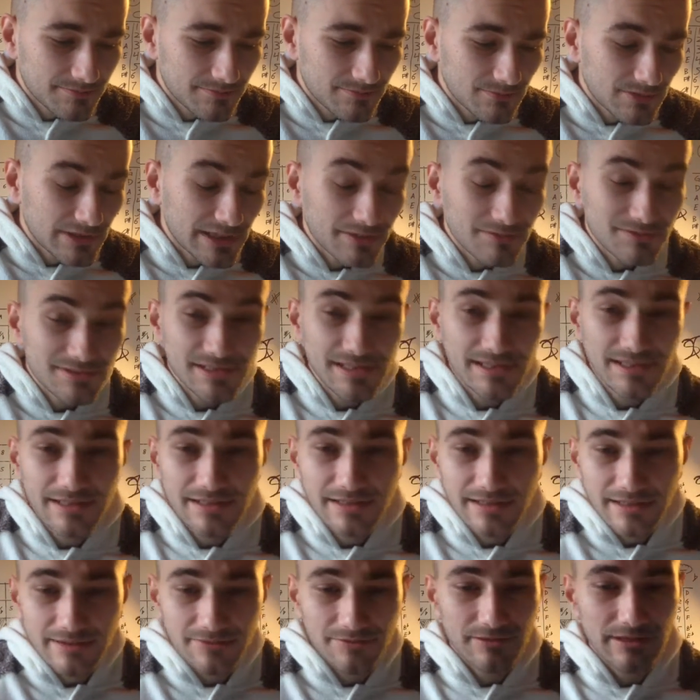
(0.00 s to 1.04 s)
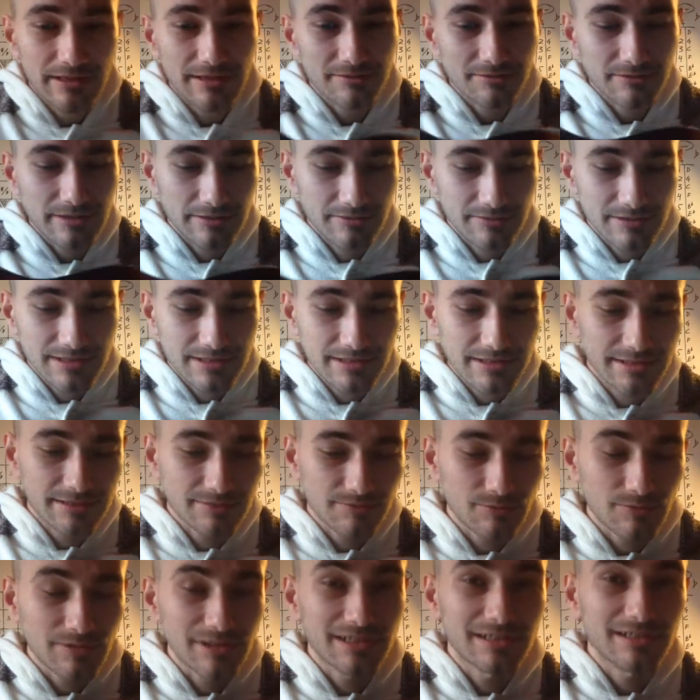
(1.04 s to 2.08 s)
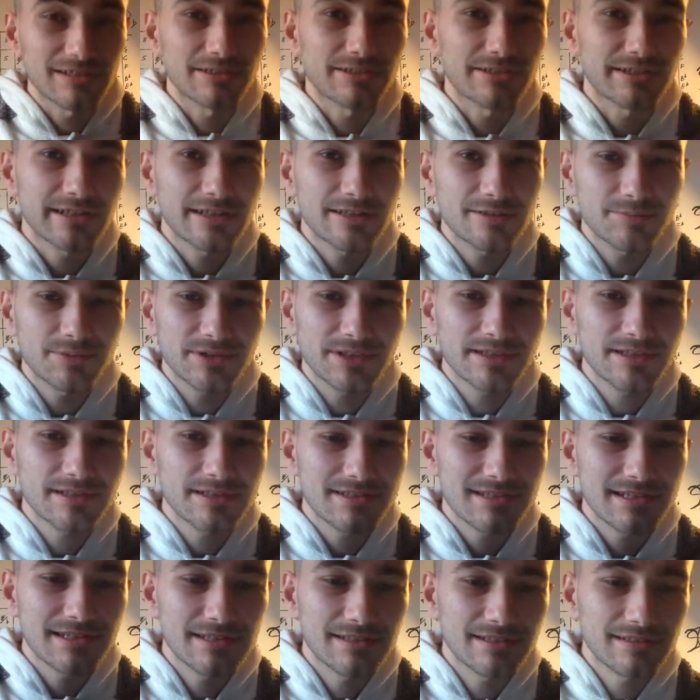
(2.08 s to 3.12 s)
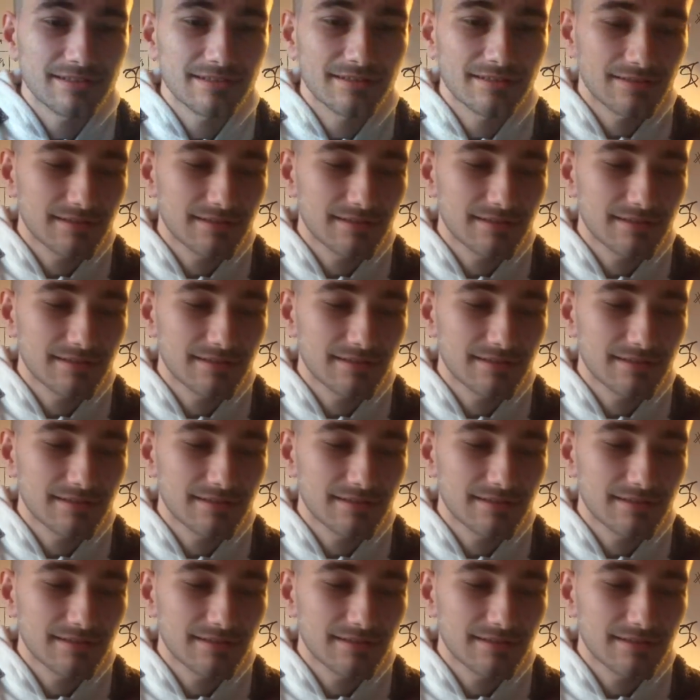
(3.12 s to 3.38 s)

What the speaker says: When I was young, I really didn't want to learn how to play this thing,